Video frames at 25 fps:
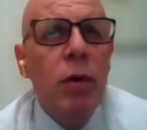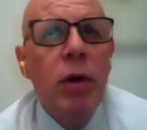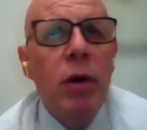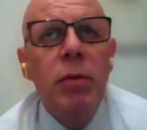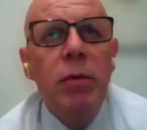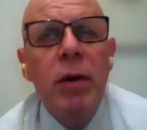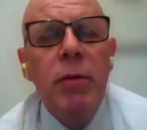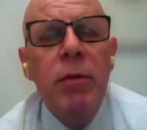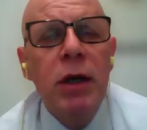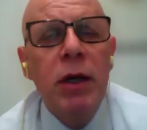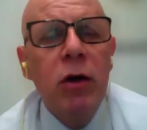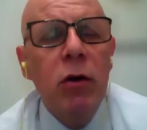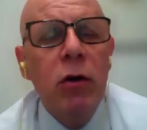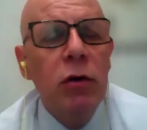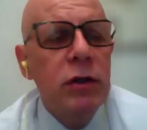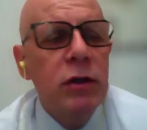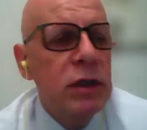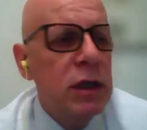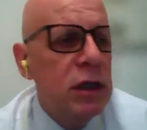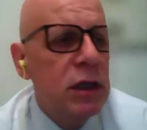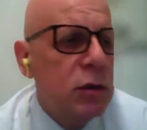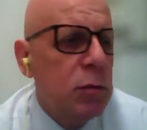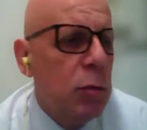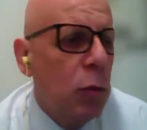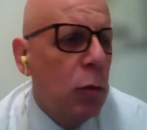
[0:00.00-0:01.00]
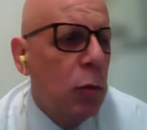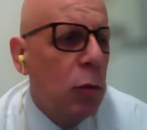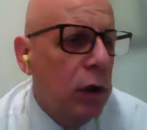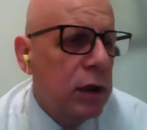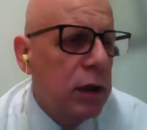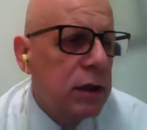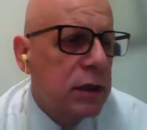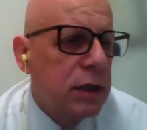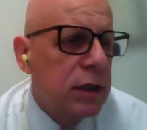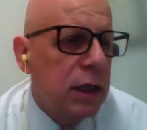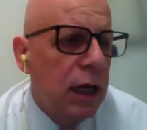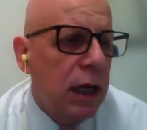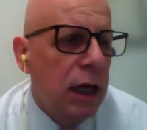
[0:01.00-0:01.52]
maybe because the smaller
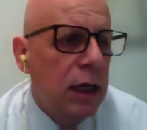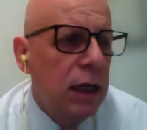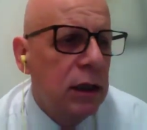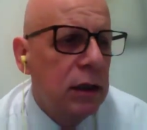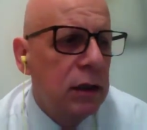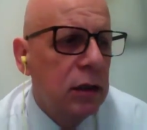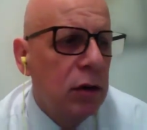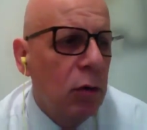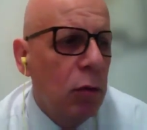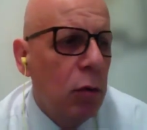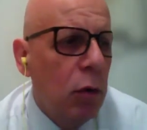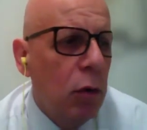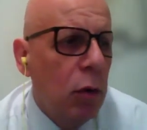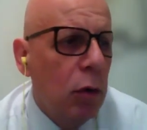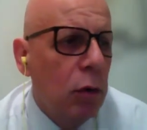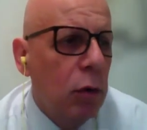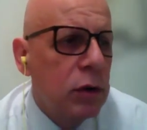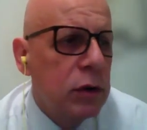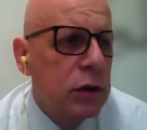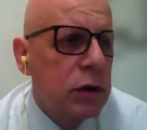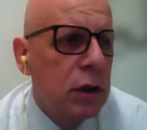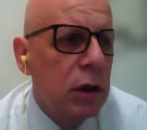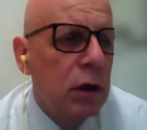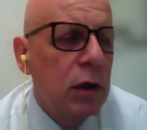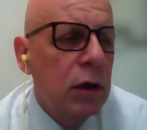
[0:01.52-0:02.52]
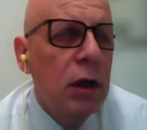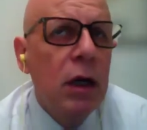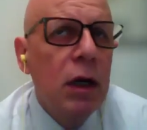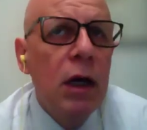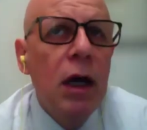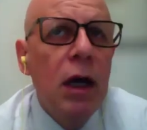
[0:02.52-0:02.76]
state was a